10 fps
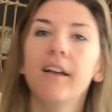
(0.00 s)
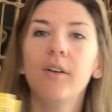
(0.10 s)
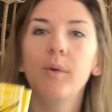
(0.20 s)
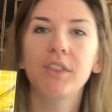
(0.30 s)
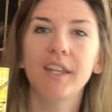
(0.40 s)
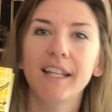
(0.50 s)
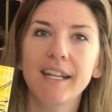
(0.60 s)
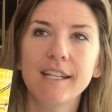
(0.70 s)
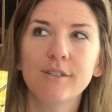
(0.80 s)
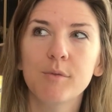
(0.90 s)
with the
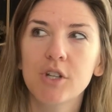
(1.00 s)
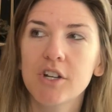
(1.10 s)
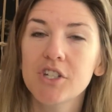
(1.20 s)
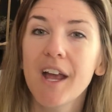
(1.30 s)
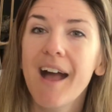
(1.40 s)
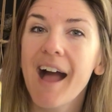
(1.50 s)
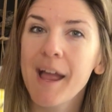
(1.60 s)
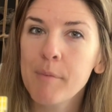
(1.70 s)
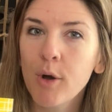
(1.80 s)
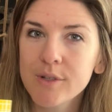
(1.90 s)
ladies from church,
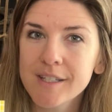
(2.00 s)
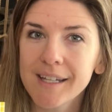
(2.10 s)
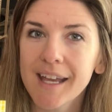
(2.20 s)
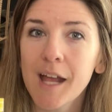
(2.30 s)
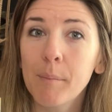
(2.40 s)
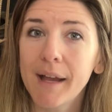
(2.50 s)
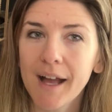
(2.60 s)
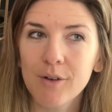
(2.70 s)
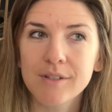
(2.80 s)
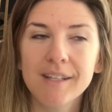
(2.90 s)
I'm hosting it at my
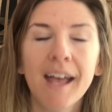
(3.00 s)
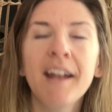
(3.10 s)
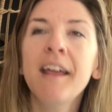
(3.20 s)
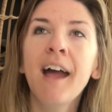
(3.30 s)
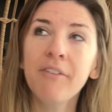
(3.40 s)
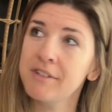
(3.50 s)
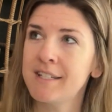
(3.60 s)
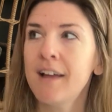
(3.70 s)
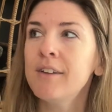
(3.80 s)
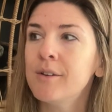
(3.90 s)
house. And I have to
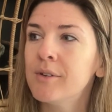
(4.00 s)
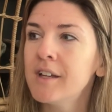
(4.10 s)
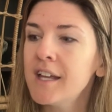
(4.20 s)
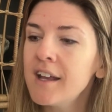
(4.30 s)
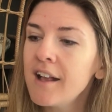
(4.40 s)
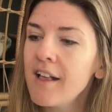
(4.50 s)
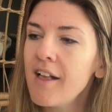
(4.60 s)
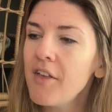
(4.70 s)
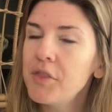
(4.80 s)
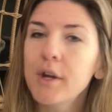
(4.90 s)
tell you,
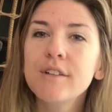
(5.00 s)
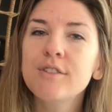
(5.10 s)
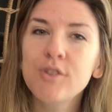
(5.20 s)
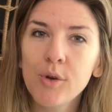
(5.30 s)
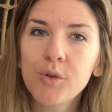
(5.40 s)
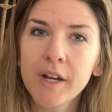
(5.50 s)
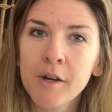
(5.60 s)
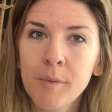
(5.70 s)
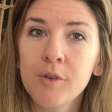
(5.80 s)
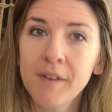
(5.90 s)
there is no greater
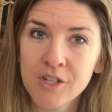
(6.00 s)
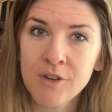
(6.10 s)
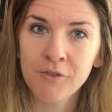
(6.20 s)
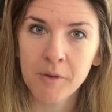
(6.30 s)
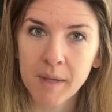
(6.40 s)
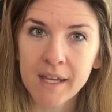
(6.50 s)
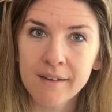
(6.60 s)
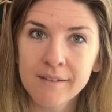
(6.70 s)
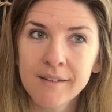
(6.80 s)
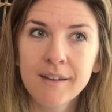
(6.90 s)
motivation for me
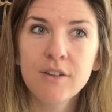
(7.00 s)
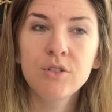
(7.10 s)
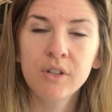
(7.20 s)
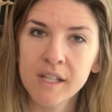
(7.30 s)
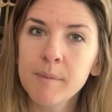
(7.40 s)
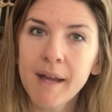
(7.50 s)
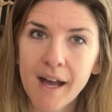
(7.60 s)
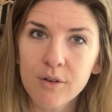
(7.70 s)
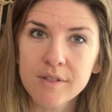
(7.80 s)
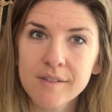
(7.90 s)
to clean my
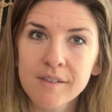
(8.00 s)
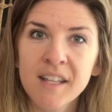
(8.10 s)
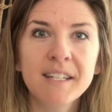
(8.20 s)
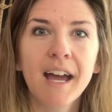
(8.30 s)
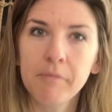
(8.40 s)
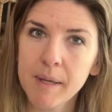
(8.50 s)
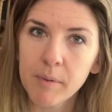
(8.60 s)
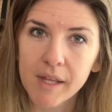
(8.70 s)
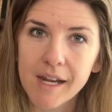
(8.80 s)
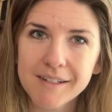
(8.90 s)
house than to have
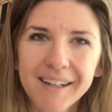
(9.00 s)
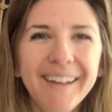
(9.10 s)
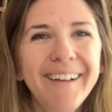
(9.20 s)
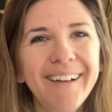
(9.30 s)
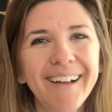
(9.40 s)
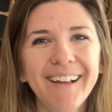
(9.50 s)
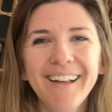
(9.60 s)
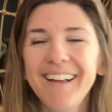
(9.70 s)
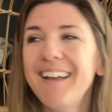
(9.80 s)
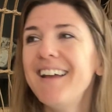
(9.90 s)
people in it.
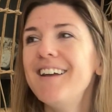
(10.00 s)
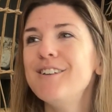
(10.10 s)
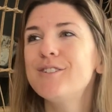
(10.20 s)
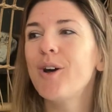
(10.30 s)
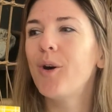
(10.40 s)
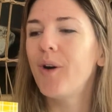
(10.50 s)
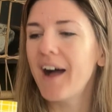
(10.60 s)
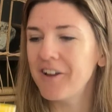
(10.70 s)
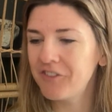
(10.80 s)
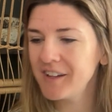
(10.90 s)
So
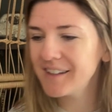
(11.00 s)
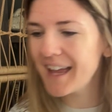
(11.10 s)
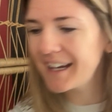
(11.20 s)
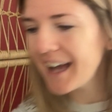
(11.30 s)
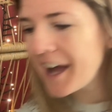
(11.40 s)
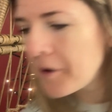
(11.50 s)
I feel like